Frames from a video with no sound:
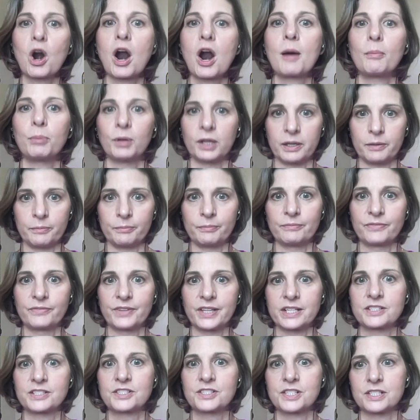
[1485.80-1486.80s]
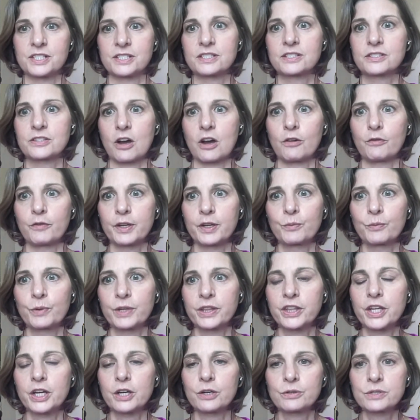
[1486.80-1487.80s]
problem that she's solving
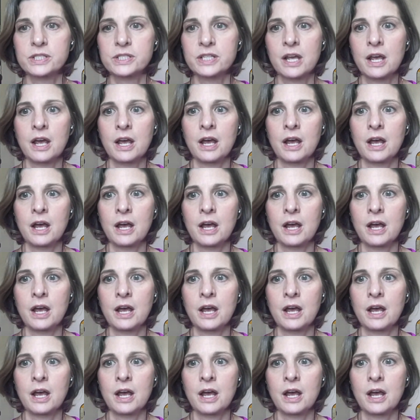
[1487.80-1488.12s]
with those.